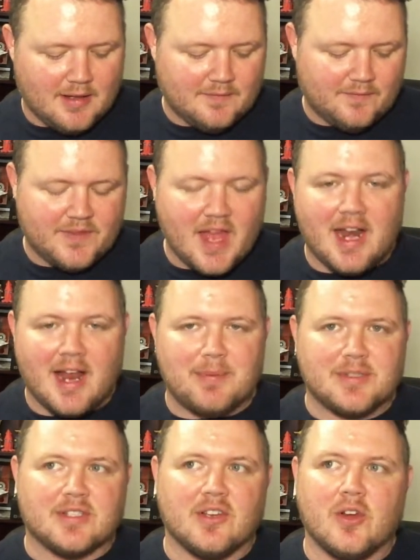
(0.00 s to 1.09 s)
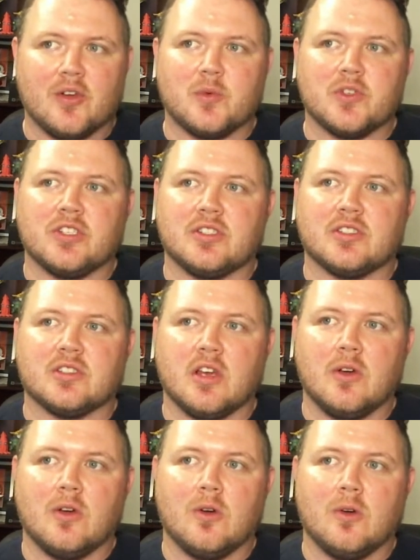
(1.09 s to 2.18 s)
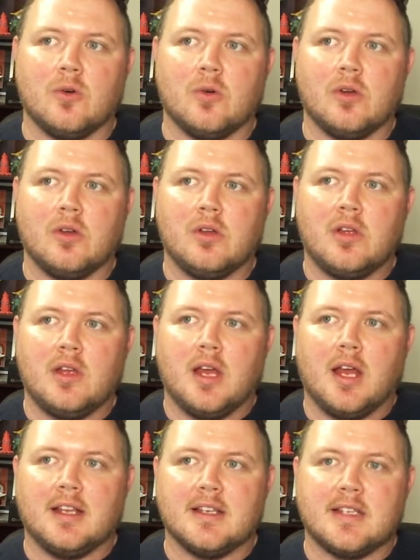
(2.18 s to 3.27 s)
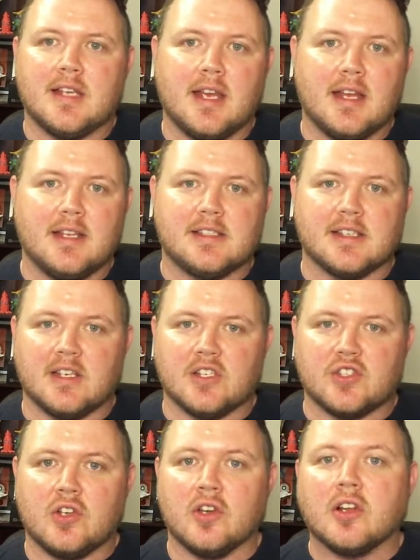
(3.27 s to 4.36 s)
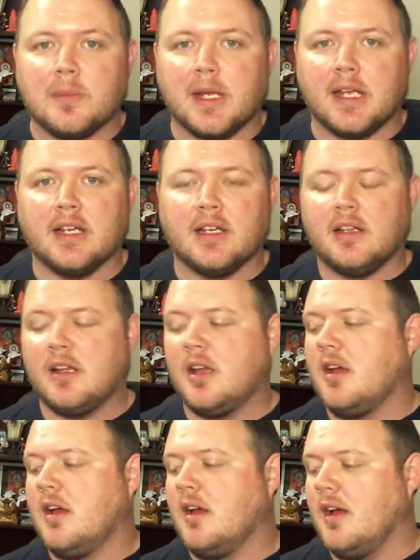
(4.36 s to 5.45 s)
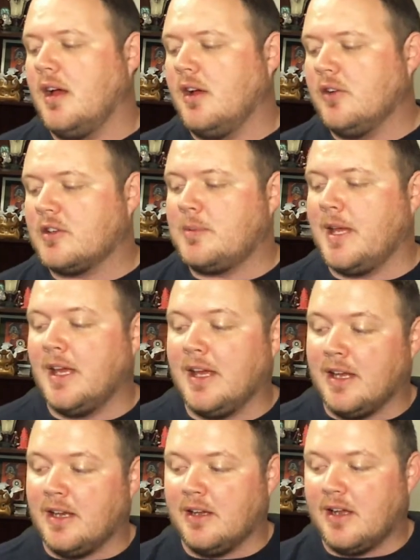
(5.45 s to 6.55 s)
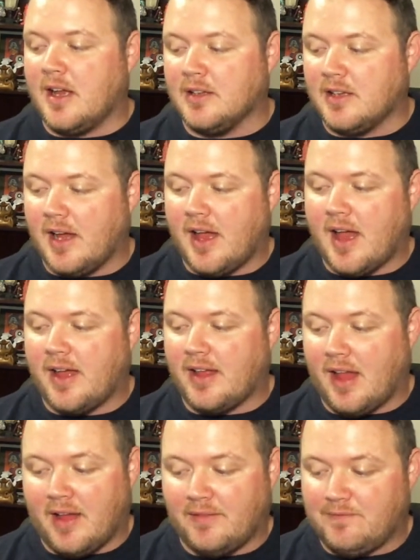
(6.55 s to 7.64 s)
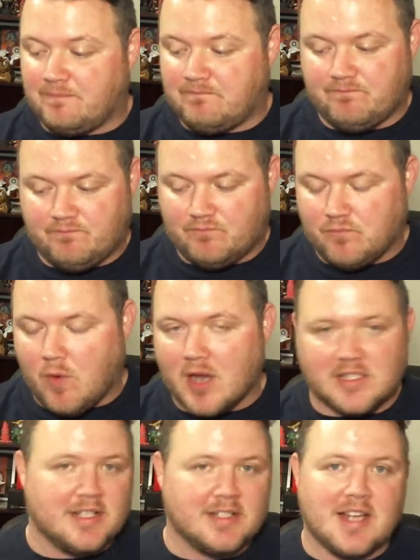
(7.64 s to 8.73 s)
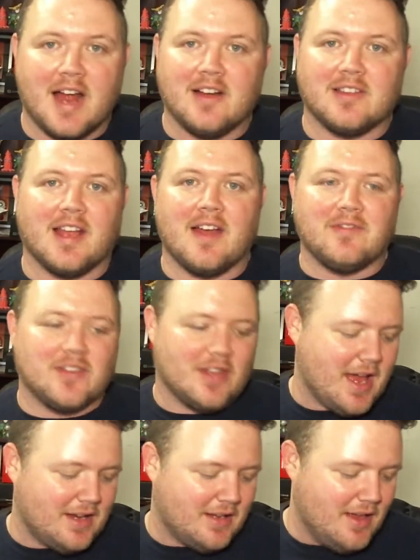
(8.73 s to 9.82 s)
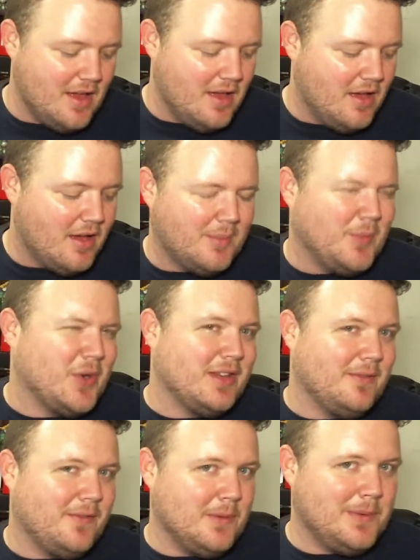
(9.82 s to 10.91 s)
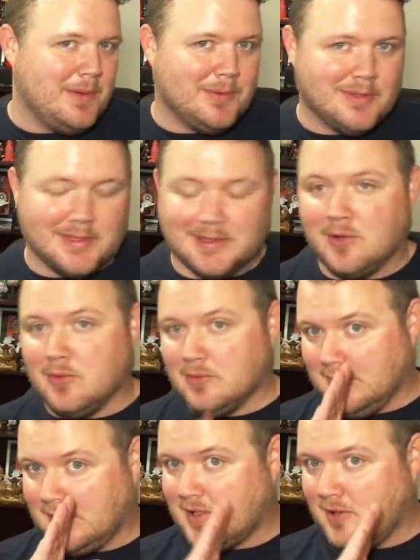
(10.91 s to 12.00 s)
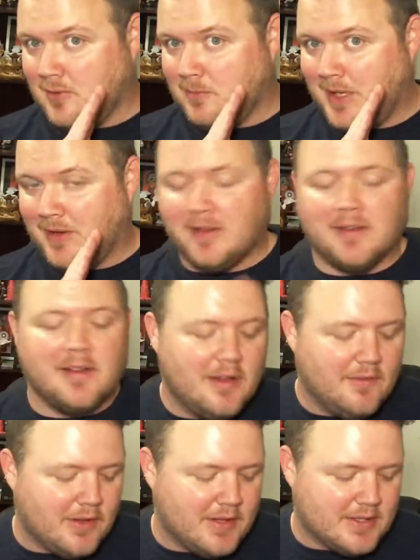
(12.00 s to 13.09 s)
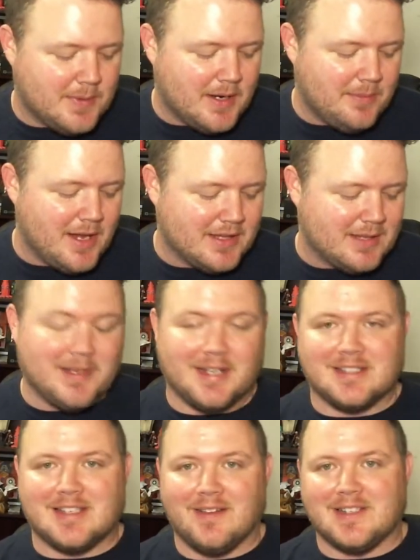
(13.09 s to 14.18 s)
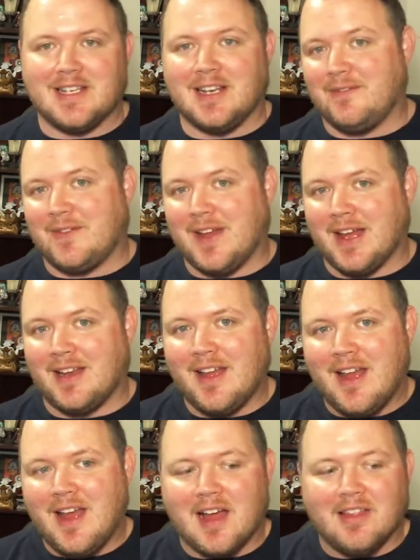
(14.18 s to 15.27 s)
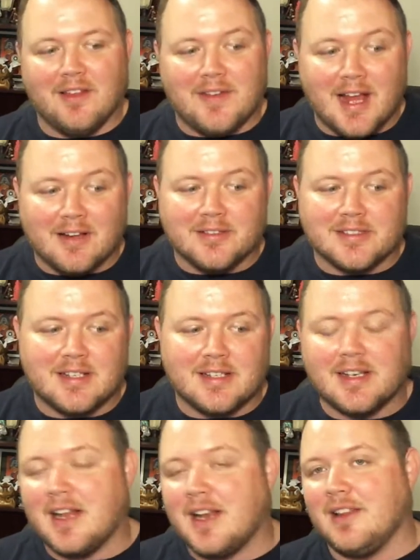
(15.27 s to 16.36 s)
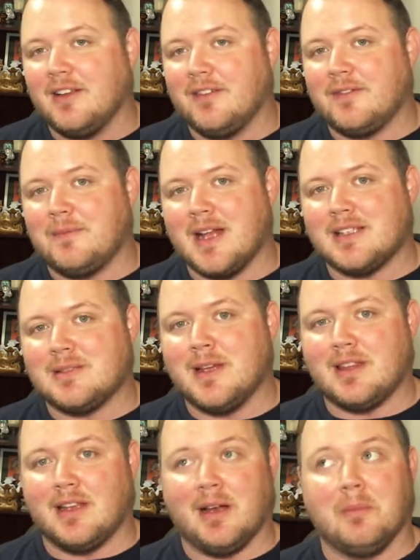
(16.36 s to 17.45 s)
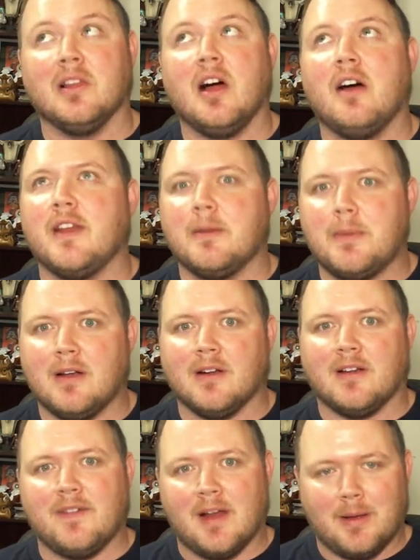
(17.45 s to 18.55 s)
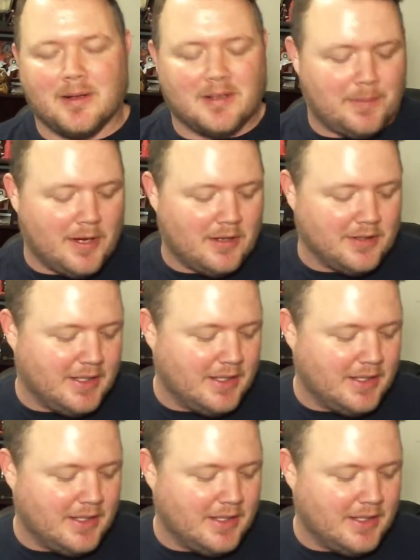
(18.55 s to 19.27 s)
That episode was just so intense and just hooked me in. And I watched the entire thing after that. I'm one of the few people, don't stone me for this, but I'm not the biggest David Tennant fan. I loved Eccleston, and I loved Matt Smith, and I'm loving Peter Capaldi.